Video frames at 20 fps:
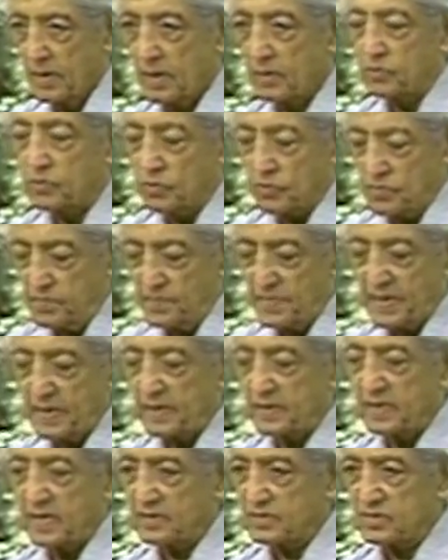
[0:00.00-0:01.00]
A good
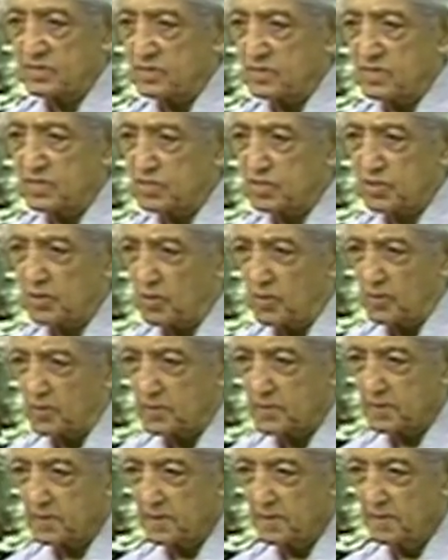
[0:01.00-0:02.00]
mirror doesn't
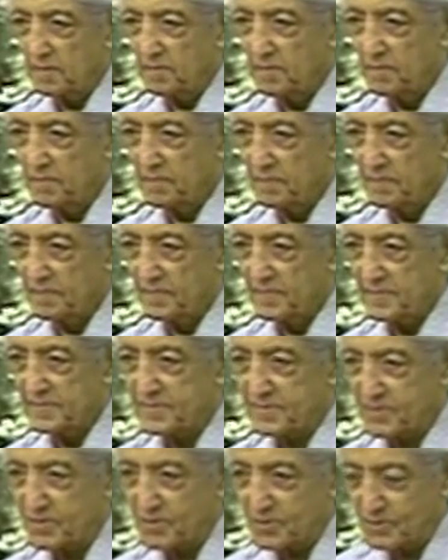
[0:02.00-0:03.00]
distort.
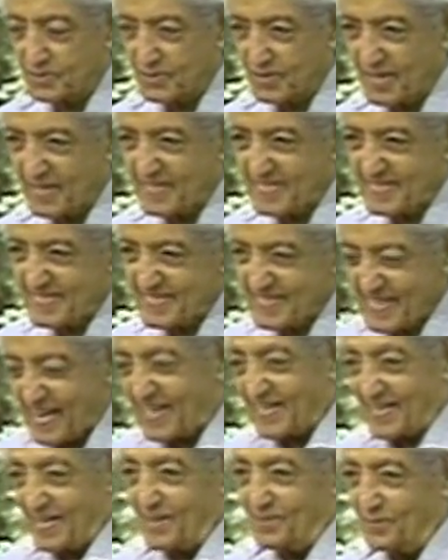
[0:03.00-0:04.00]
It shows you
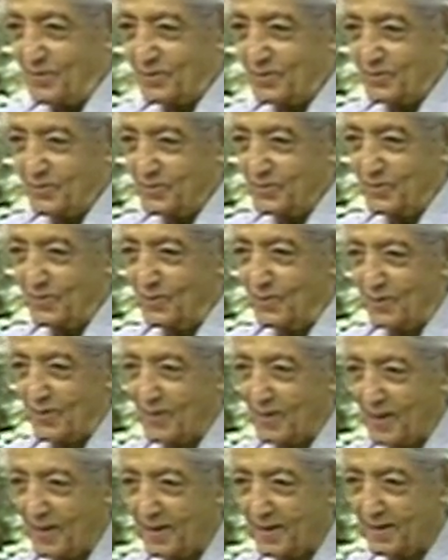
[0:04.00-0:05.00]
exactly what you look
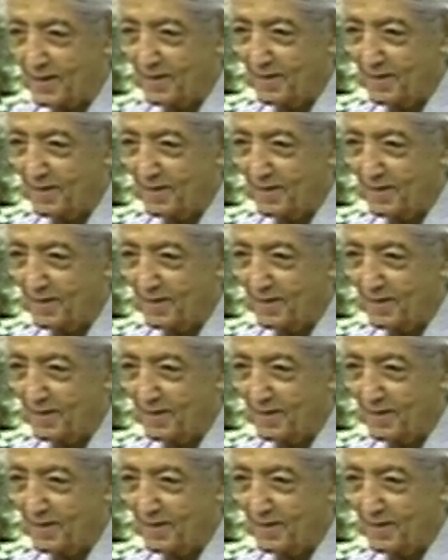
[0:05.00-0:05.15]
like,